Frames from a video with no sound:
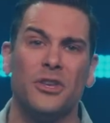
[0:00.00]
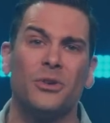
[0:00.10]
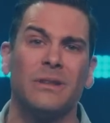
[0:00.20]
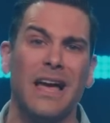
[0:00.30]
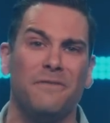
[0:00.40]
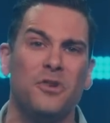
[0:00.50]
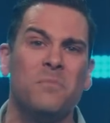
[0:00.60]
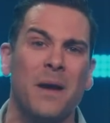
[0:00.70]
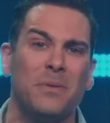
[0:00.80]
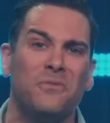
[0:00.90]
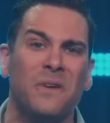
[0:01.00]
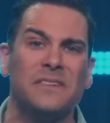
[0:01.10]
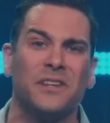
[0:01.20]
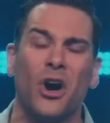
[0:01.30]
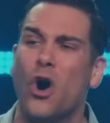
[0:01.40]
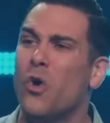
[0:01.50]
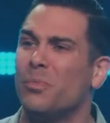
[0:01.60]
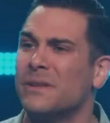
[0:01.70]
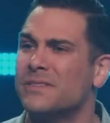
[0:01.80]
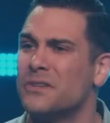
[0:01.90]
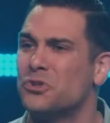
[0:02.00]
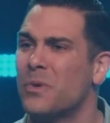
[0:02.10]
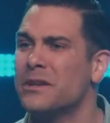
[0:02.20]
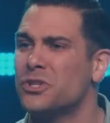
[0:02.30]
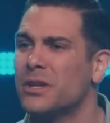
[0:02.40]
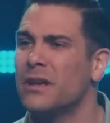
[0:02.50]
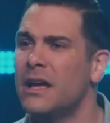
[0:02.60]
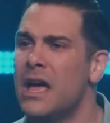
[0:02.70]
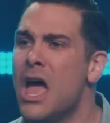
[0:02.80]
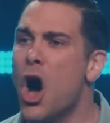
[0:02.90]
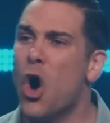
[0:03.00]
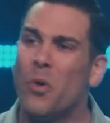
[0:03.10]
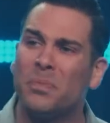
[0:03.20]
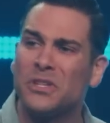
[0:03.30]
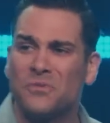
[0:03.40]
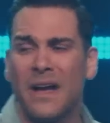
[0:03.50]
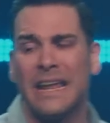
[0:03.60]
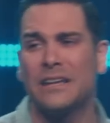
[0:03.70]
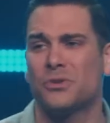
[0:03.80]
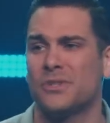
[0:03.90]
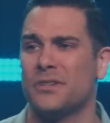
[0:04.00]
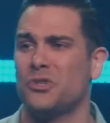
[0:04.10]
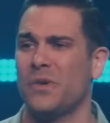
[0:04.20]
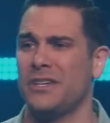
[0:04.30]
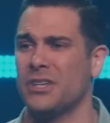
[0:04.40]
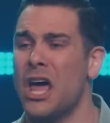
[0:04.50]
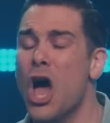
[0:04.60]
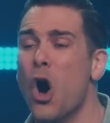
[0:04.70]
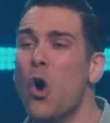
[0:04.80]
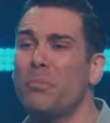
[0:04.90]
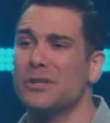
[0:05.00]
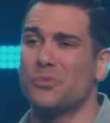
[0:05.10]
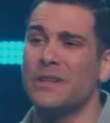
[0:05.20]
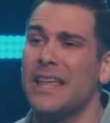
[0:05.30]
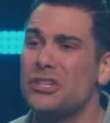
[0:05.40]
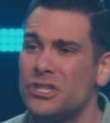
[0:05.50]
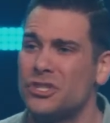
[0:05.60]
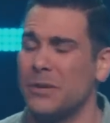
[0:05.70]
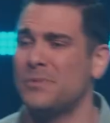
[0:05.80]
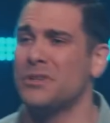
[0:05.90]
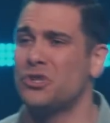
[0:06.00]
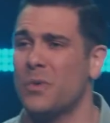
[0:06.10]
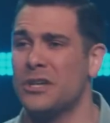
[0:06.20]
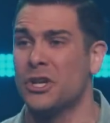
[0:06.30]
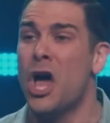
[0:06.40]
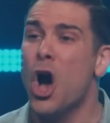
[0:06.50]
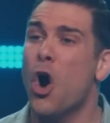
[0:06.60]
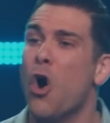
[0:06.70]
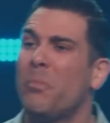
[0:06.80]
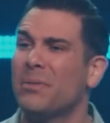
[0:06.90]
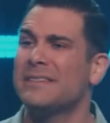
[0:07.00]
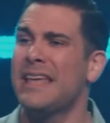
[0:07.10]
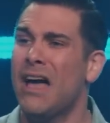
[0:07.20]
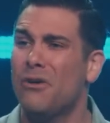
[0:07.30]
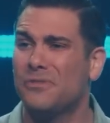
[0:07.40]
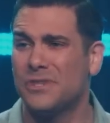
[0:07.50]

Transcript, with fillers: in your life, you might be facing a hopeless situation. A hopeless financial situation, a hopeless relationship situation, a hopeless health